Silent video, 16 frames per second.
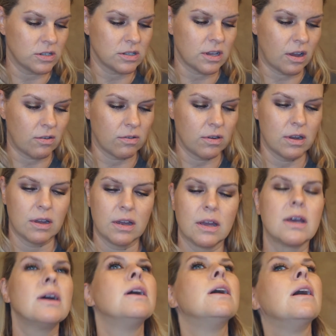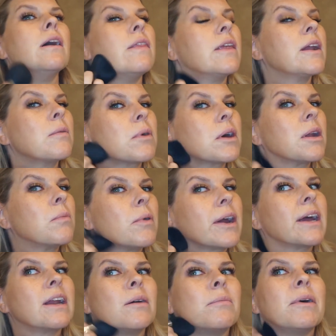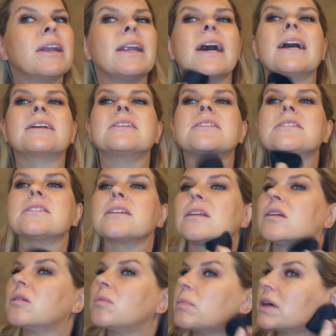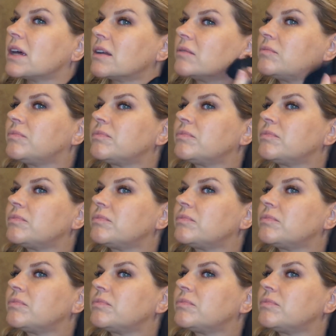So, and then I'm gonna bring it down my neck just a little bit.